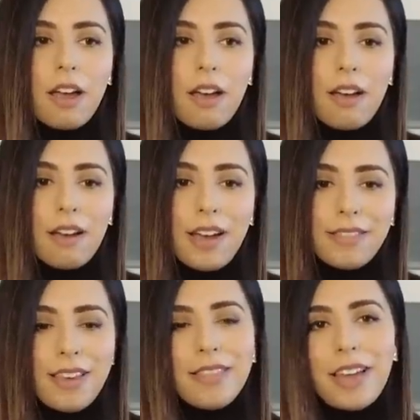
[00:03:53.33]
I
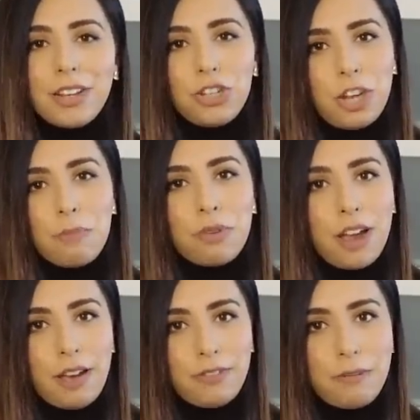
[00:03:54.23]
think that chip would
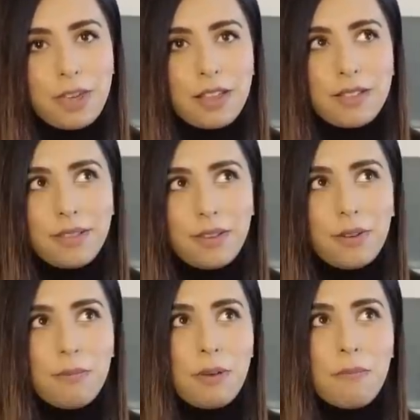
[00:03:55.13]
have to be a
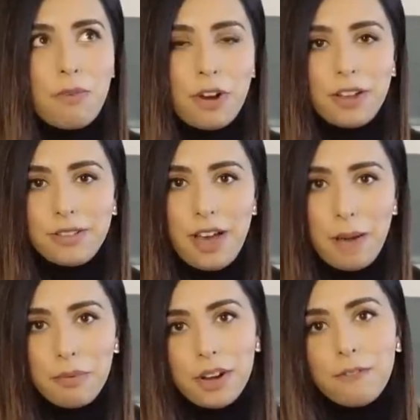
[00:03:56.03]
little bit more
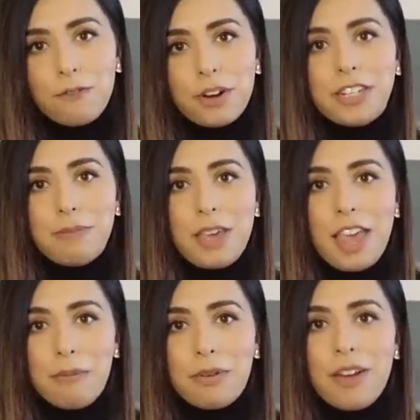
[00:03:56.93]
elaborate for it to
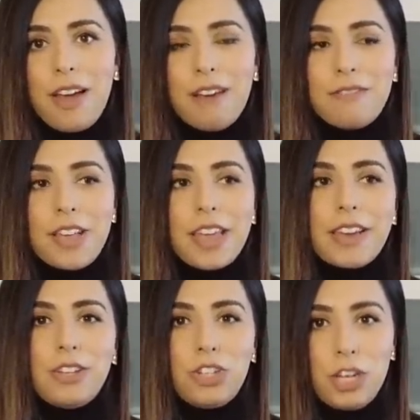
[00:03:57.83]
be able to have like
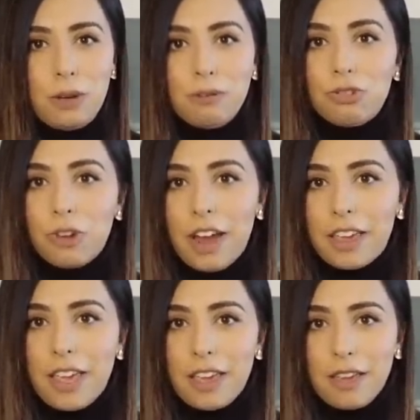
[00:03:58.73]
a
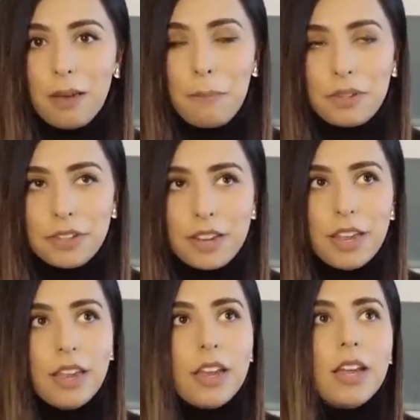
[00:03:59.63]
geo-tracking
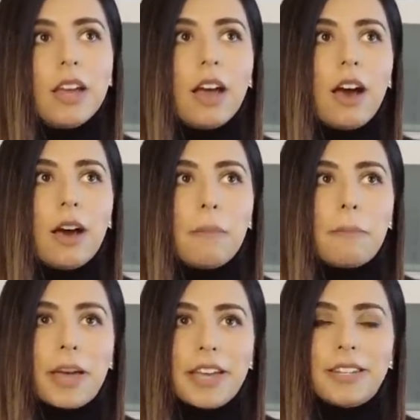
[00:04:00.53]
ability.
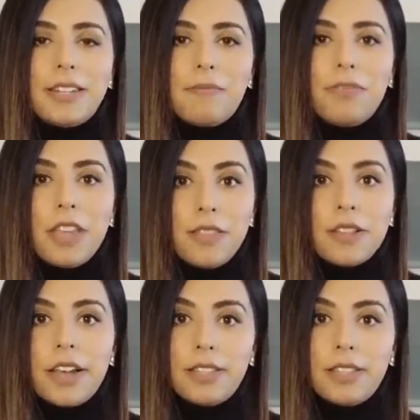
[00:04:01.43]
But nonetheless,